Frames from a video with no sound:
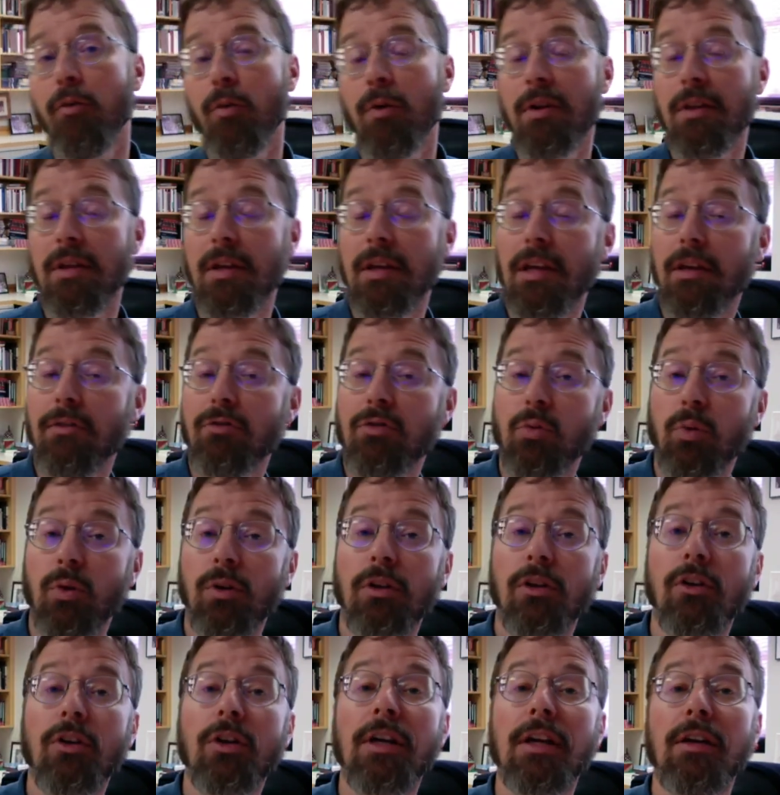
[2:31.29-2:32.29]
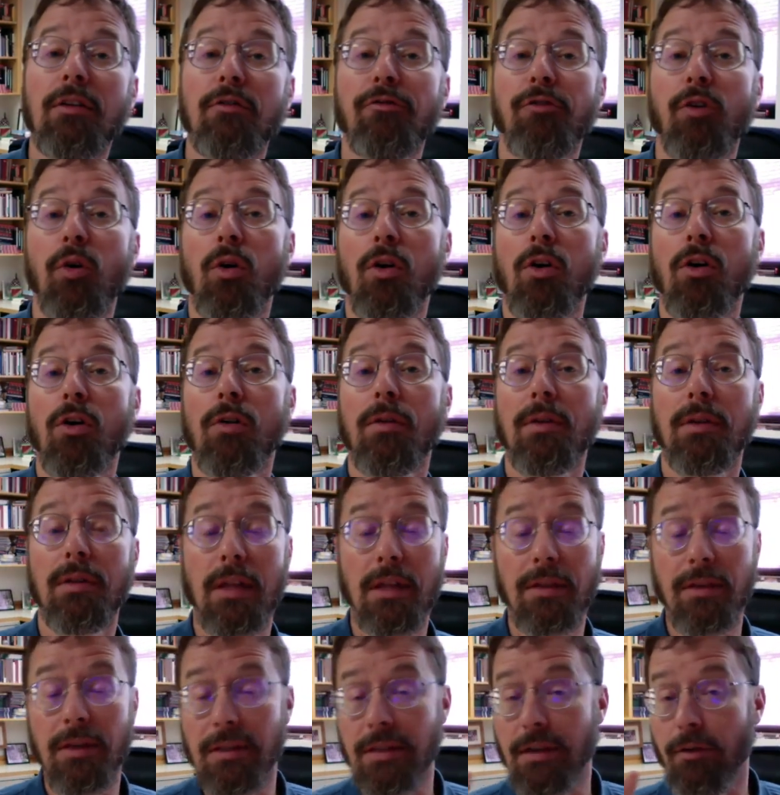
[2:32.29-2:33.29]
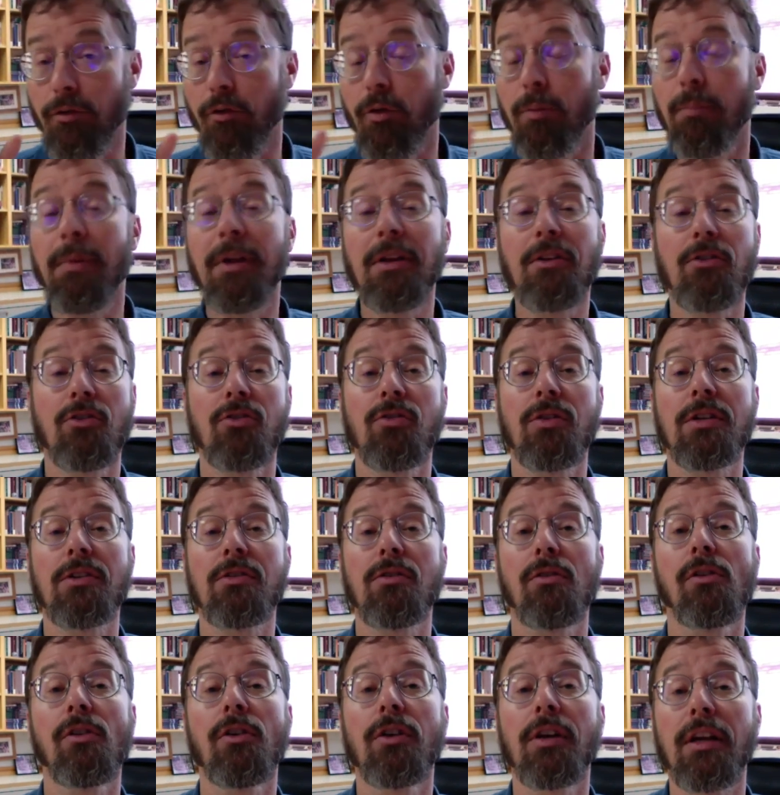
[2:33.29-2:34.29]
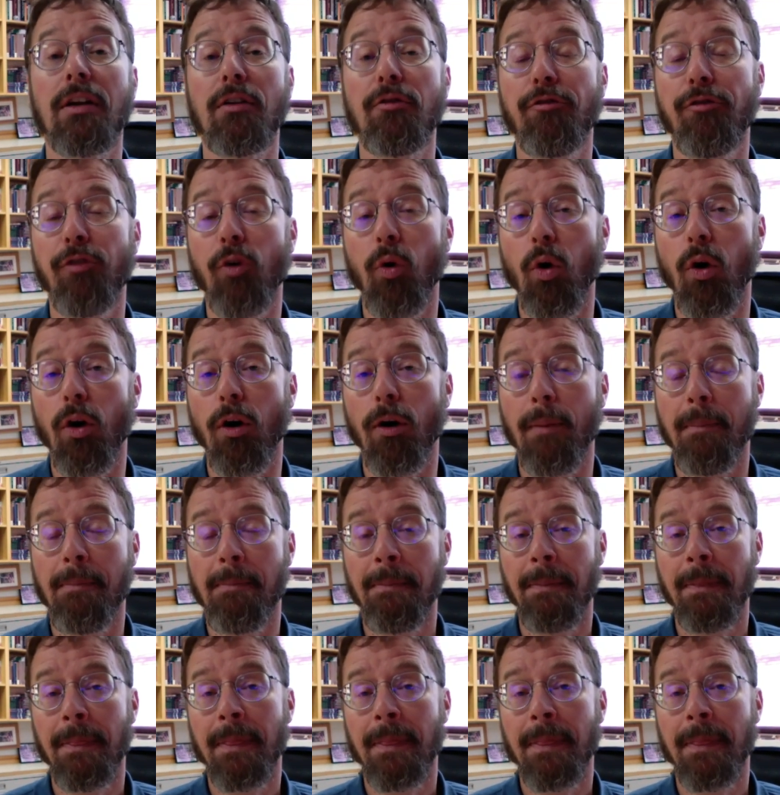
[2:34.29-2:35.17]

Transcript: What are the gifts we're looking for, that the different ministries are looking for?